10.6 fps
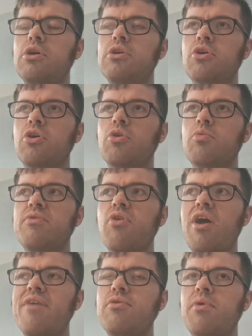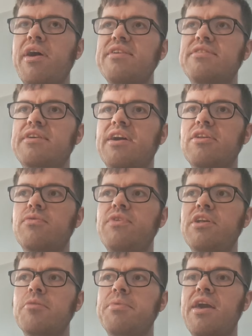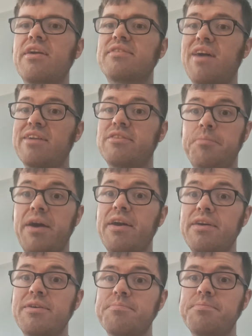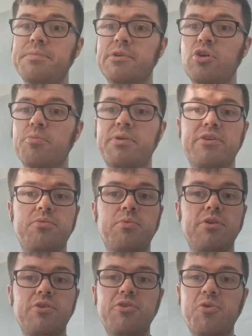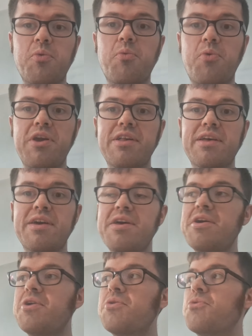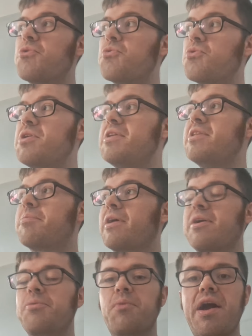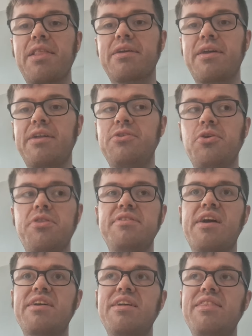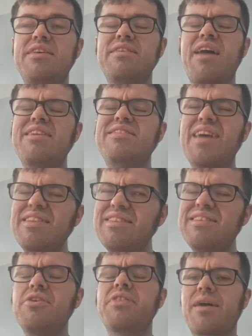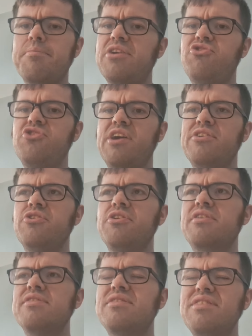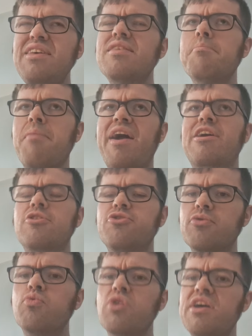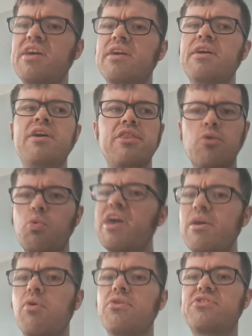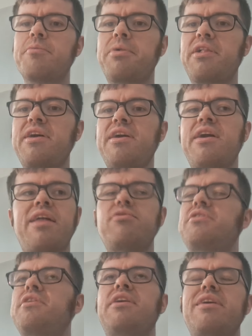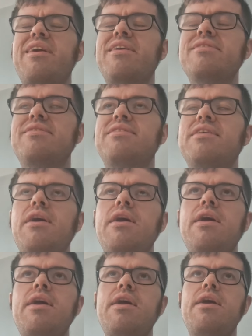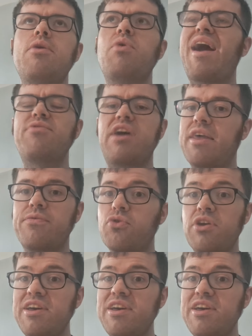you know, we've got every right to kind of feel a bit excited by it. You know, because, you know, we're really playing well. And you know, there's an identity on that pitch again. You know, you can see the Michael Duff way. The way he wants to play and everything. It's, we haven't had that for